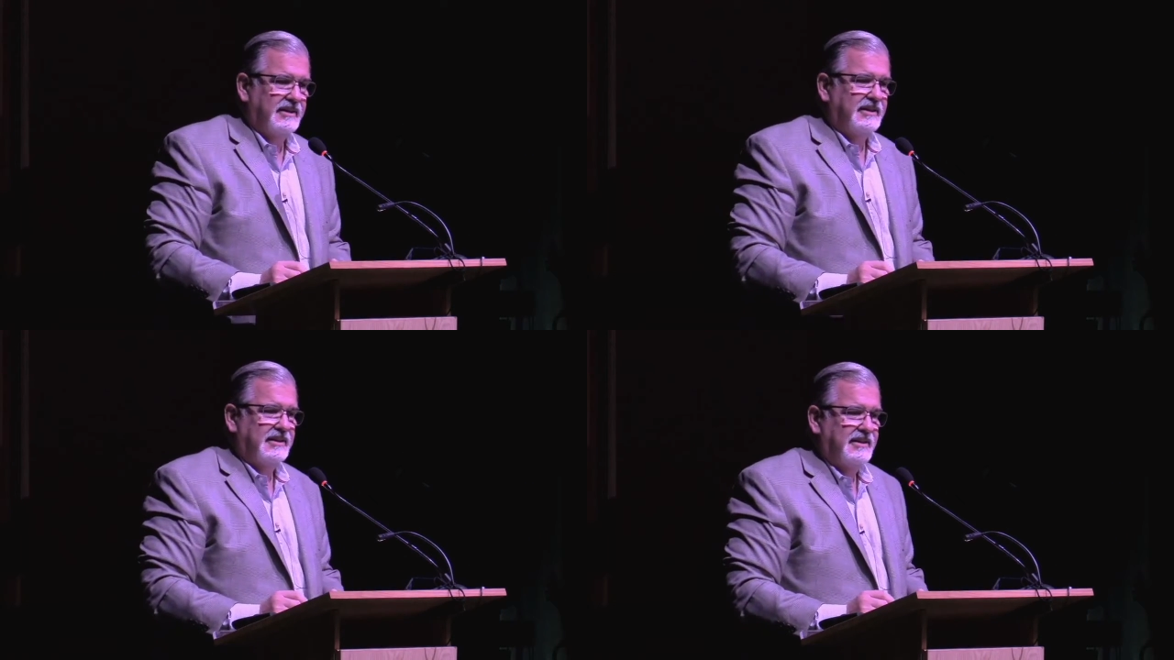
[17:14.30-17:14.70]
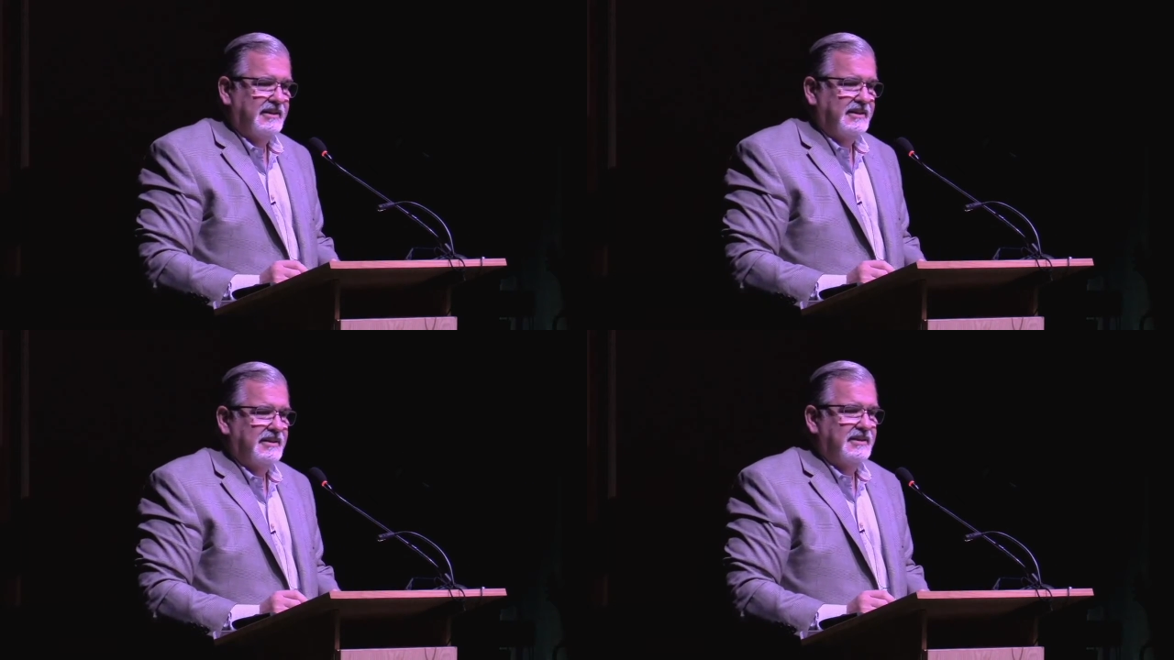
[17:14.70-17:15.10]

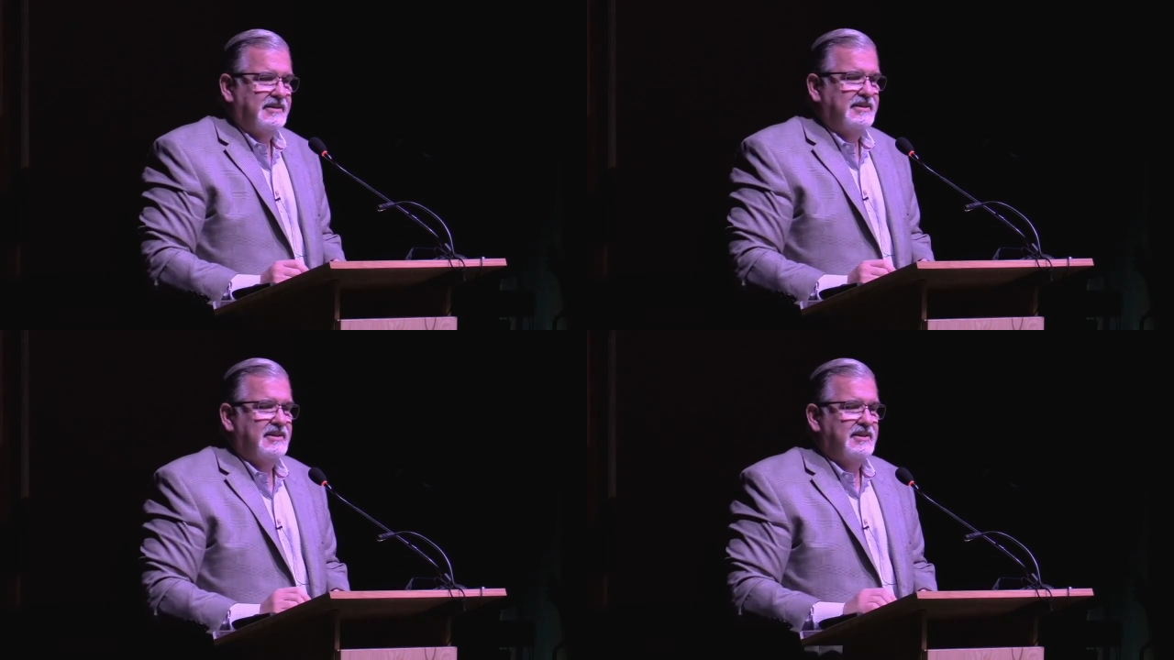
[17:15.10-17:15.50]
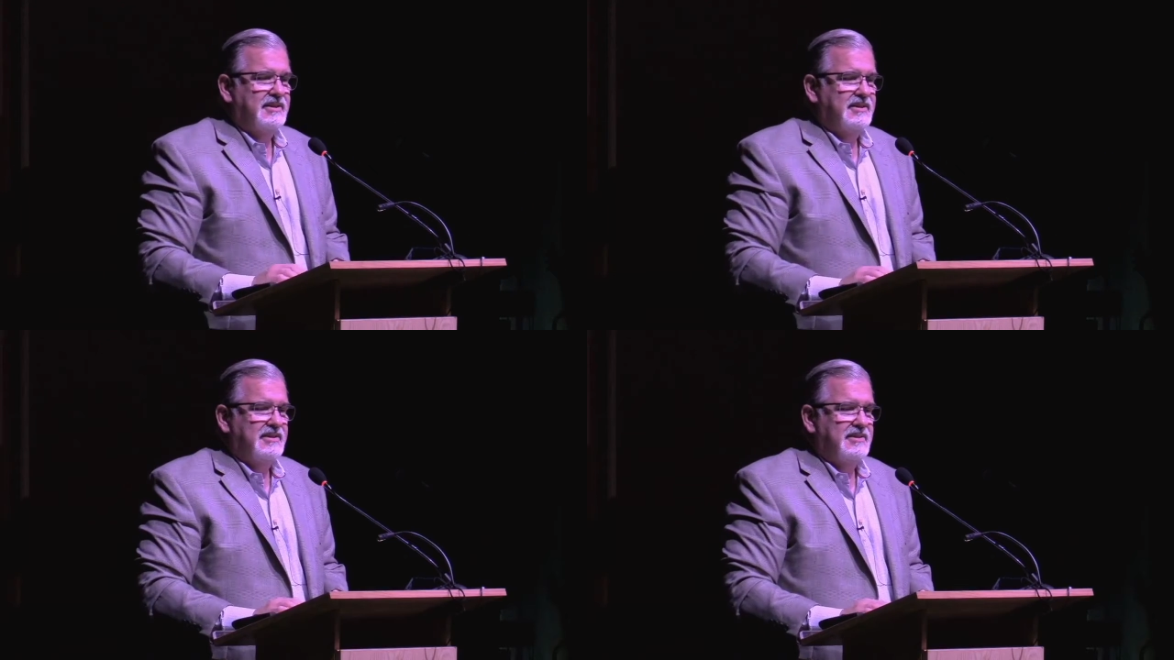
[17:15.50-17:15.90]

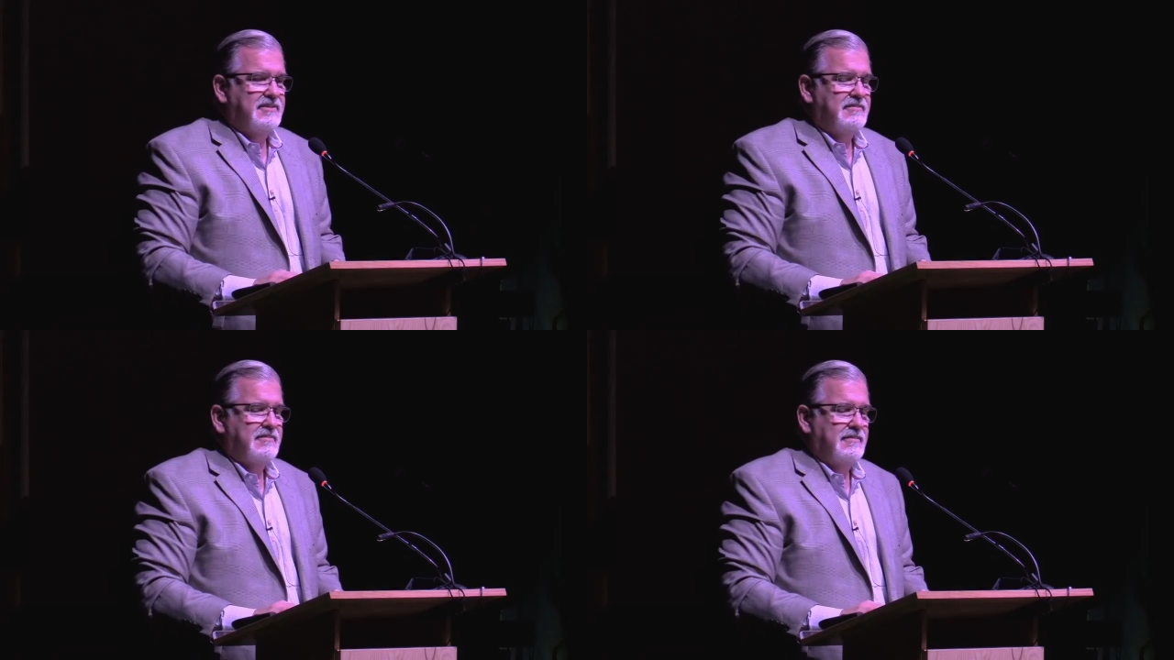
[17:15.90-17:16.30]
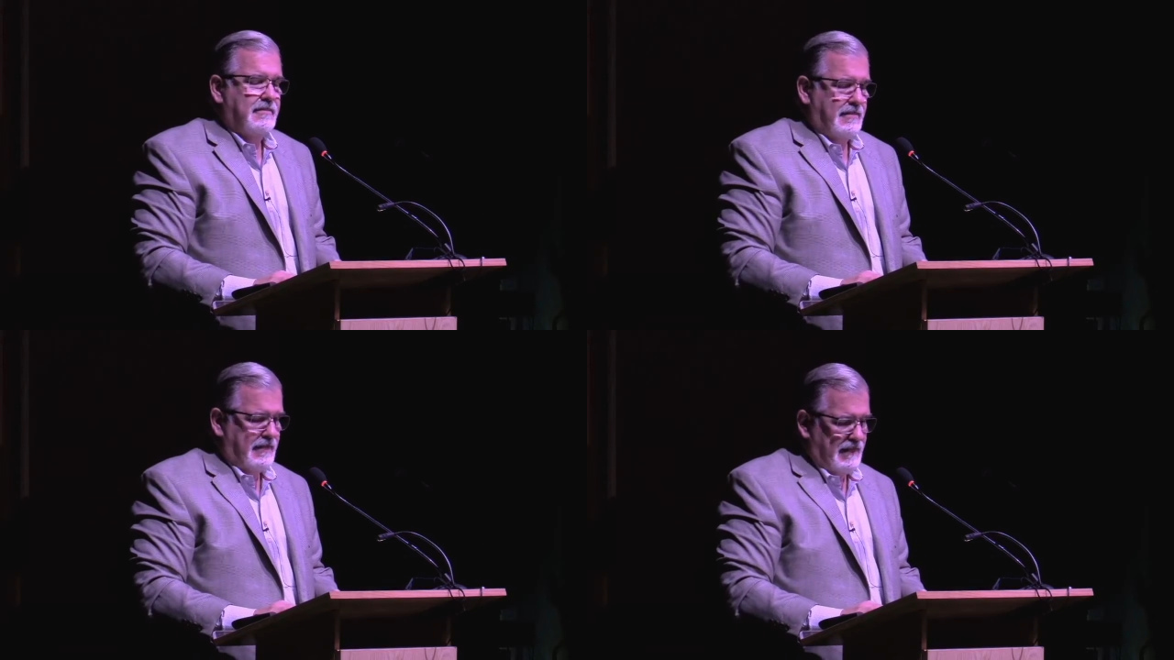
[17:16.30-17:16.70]

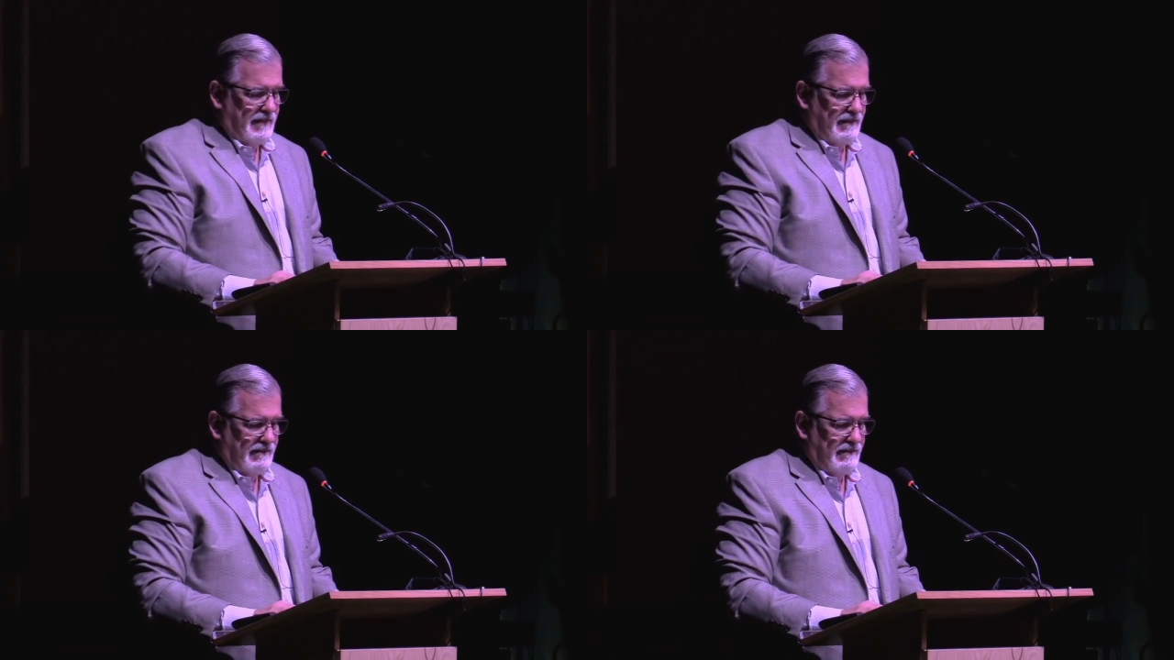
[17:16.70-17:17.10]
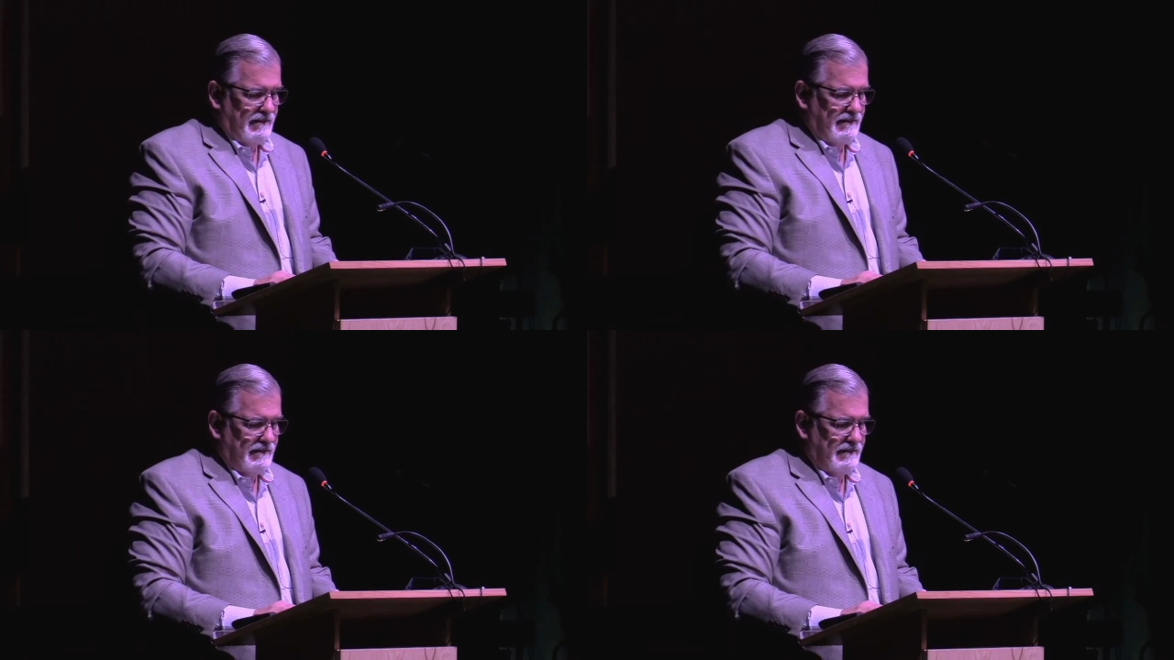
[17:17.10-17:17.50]

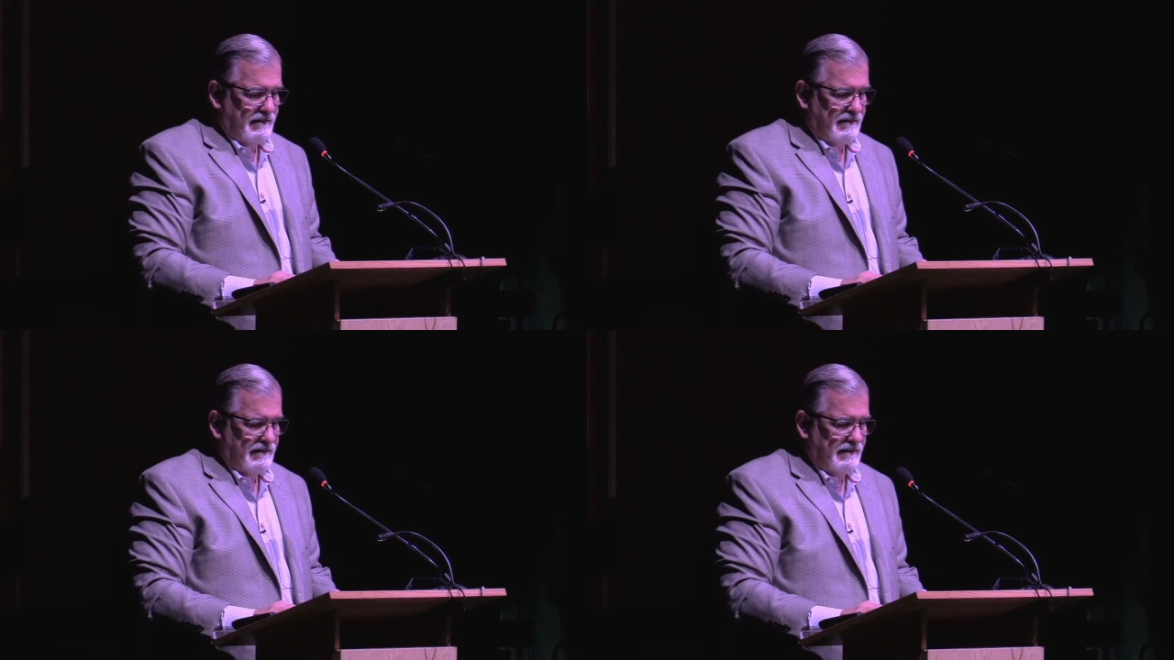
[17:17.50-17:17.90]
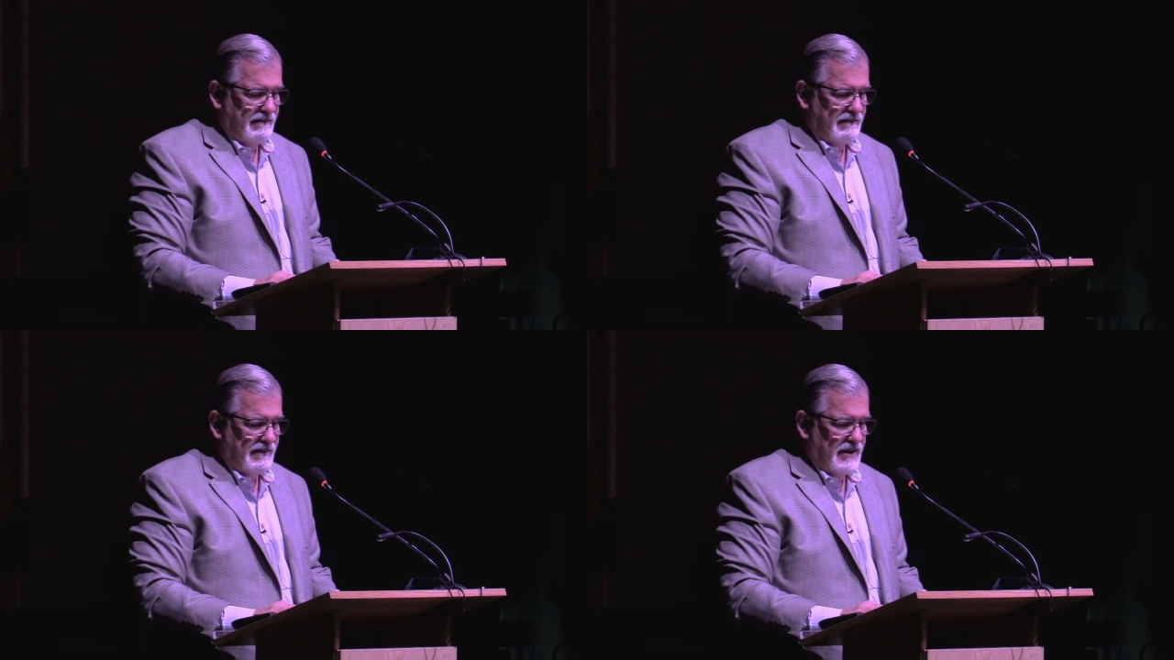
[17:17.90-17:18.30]

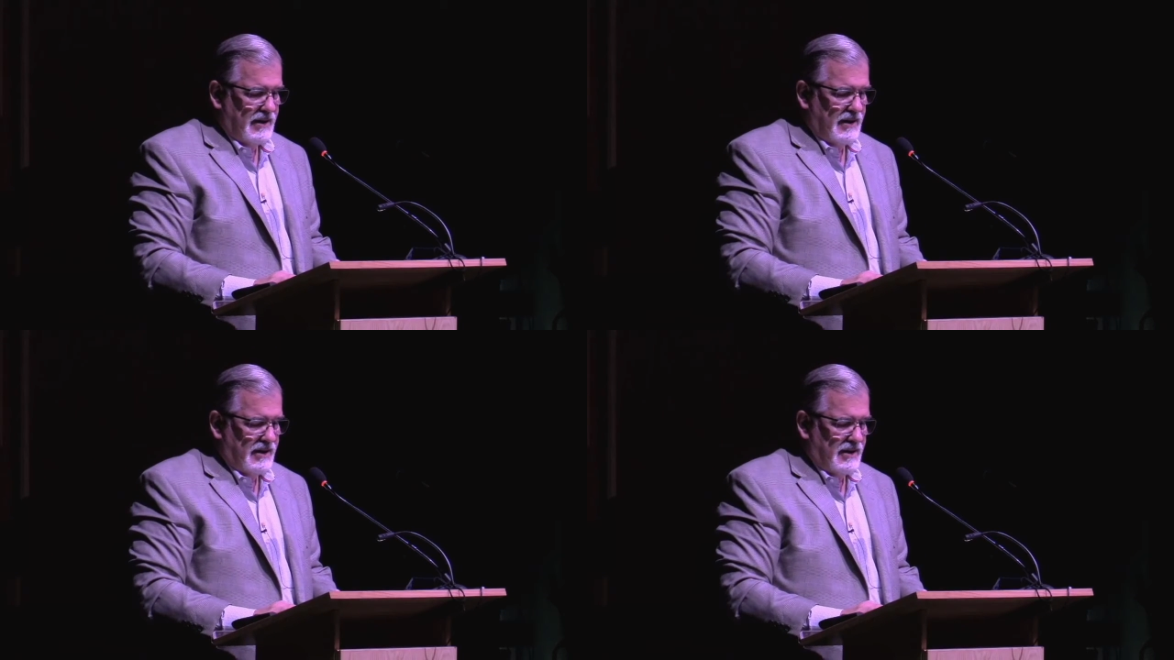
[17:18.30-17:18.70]
Nothing is said.